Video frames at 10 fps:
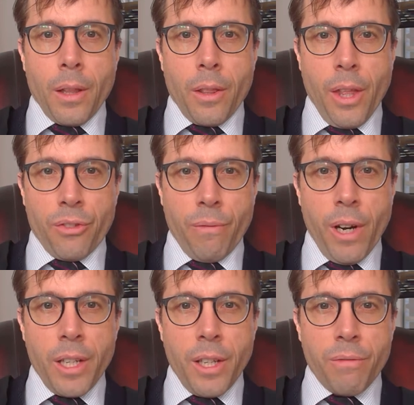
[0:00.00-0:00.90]
There's a
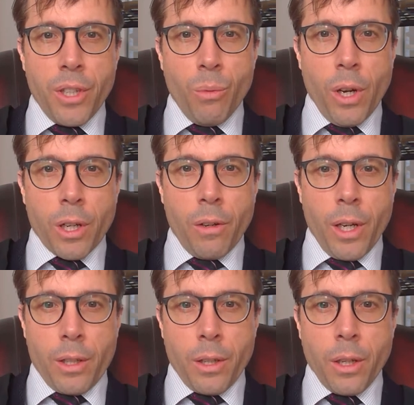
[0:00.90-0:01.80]
very nifty
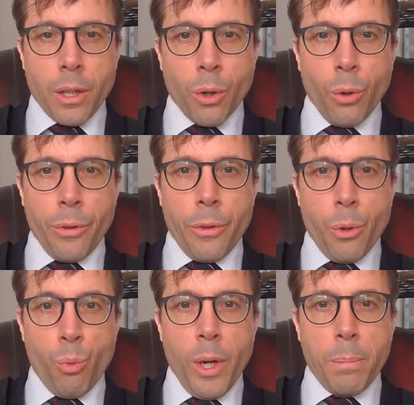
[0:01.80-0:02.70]
workaround called the
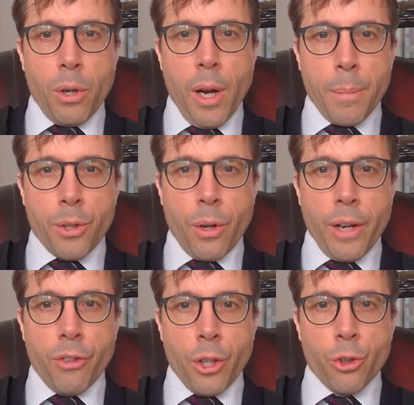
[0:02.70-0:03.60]

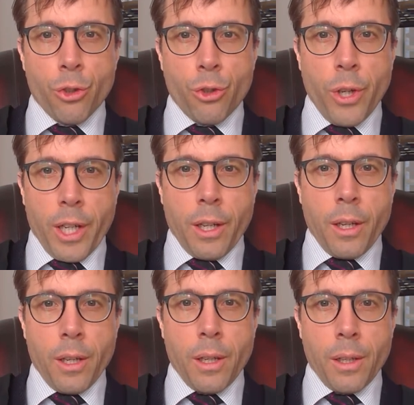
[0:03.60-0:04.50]
reparameterization trick.
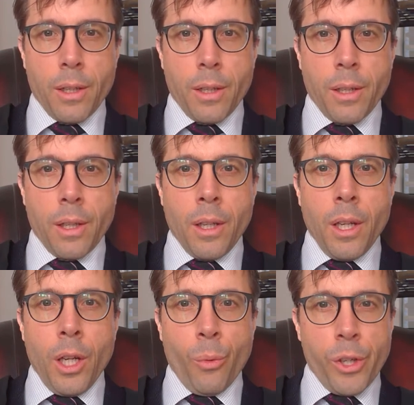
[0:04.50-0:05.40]

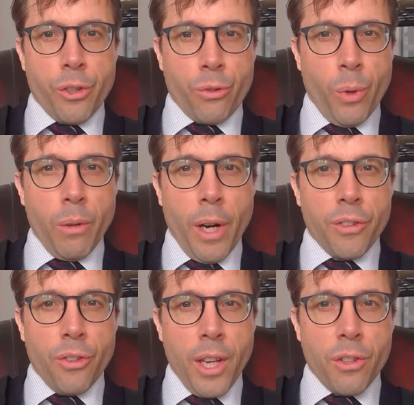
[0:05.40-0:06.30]
We just rewrite
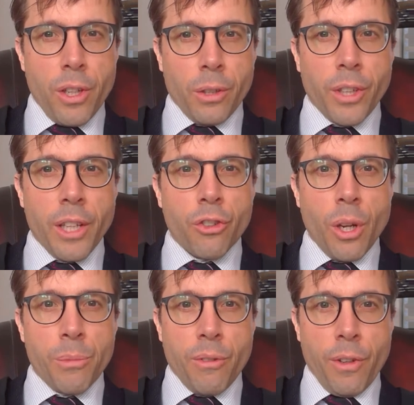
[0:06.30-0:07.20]
z tilde in
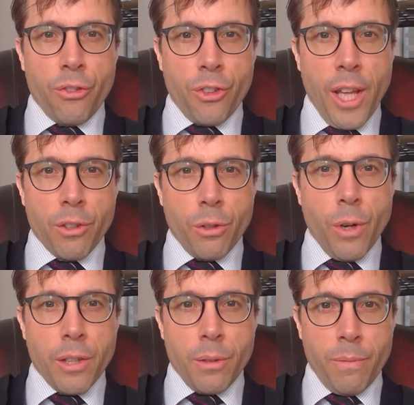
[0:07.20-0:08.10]
terms of a standard
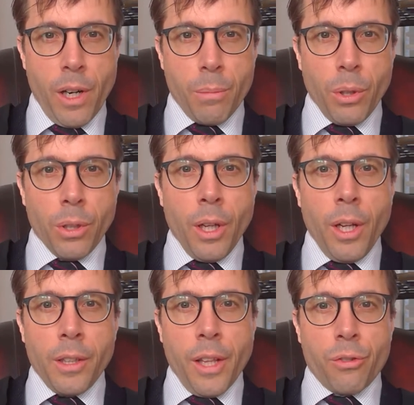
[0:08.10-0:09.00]
random variable.
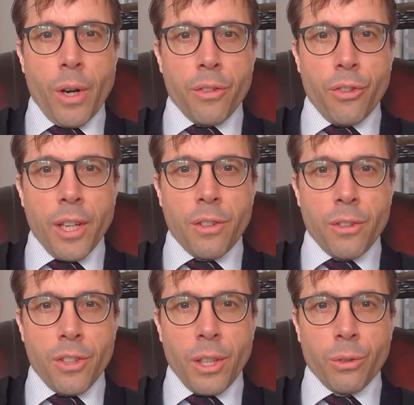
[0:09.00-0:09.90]
Let's write z
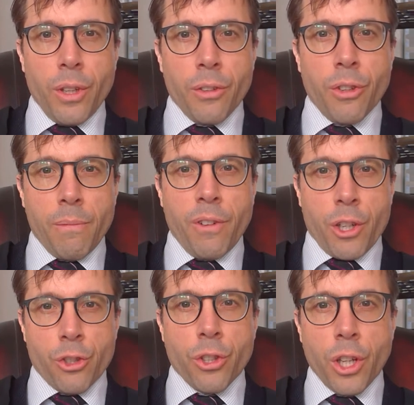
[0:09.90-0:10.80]
tilde as some
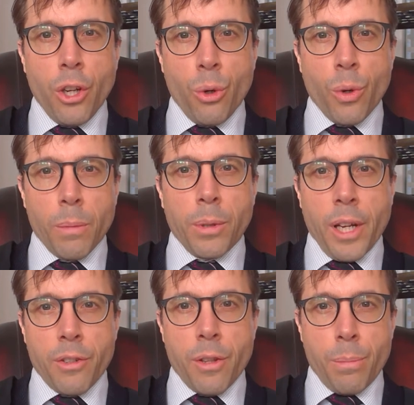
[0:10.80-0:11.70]
function q applied
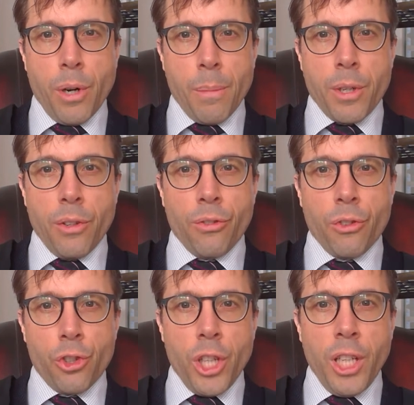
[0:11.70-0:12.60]
to the parameters
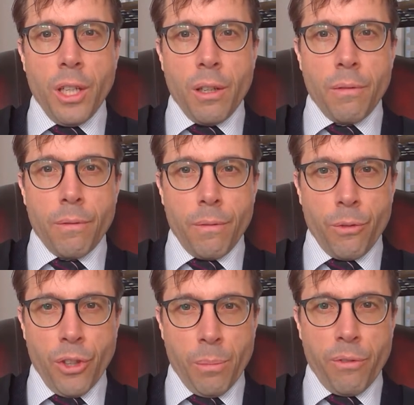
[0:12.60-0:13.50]
g
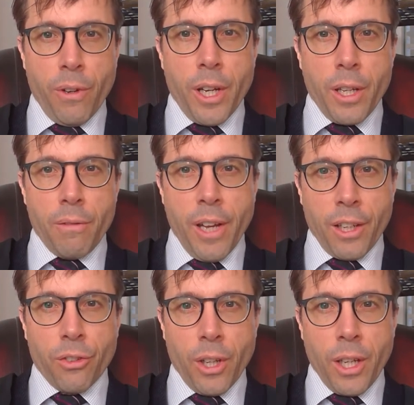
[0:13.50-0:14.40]
sub phi of
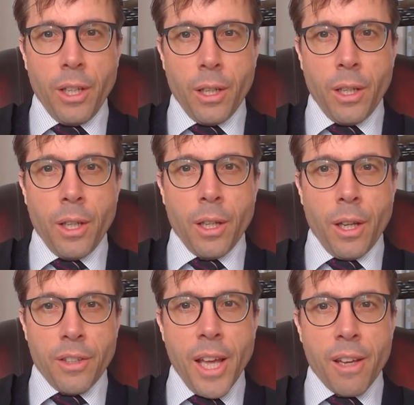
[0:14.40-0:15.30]
xi
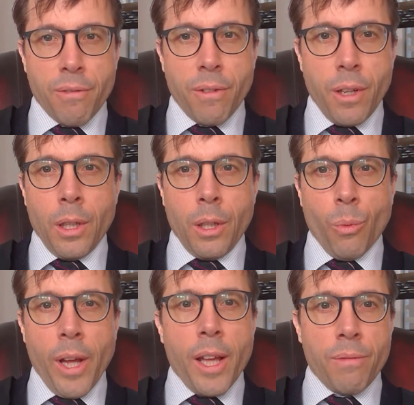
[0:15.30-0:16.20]
and f,
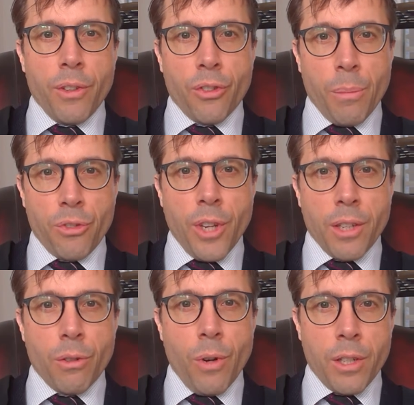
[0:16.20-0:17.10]
where f is some
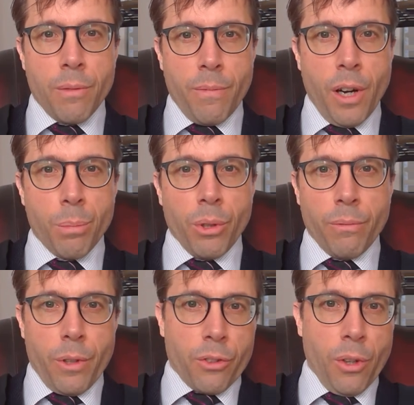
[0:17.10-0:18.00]
standard random variable,
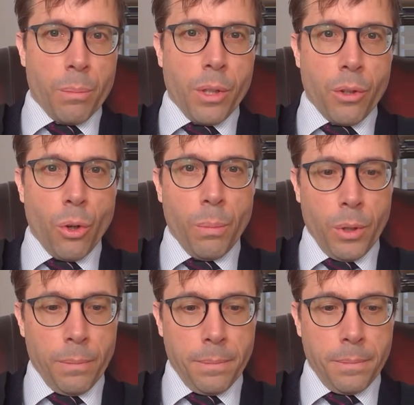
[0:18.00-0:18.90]
for example, a normal.